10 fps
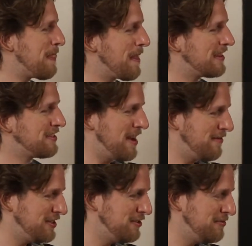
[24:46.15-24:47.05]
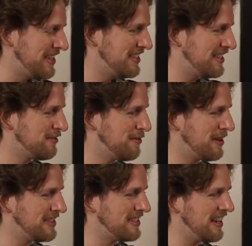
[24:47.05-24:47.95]
So every 2 weeks, this group
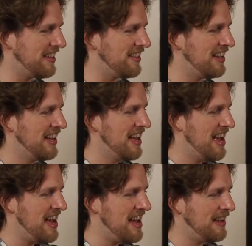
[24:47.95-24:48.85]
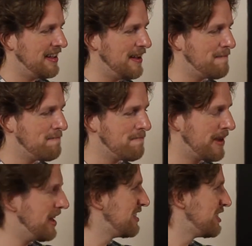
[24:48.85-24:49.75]
gets together, and
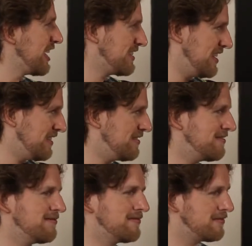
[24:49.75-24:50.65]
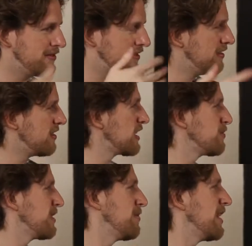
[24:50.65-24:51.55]
kind of checks in, talks
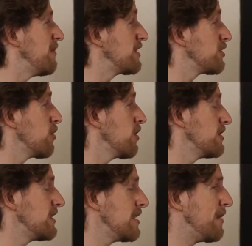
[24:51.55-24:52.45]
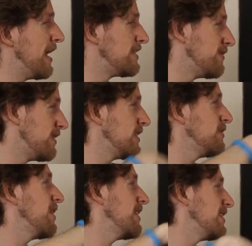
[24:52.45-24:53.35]
about the plan, make sure we're all on the same page, and if there's any
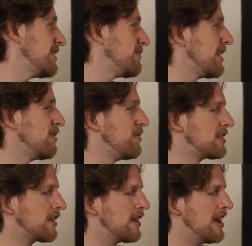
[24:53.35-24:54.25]
way the team can help each other.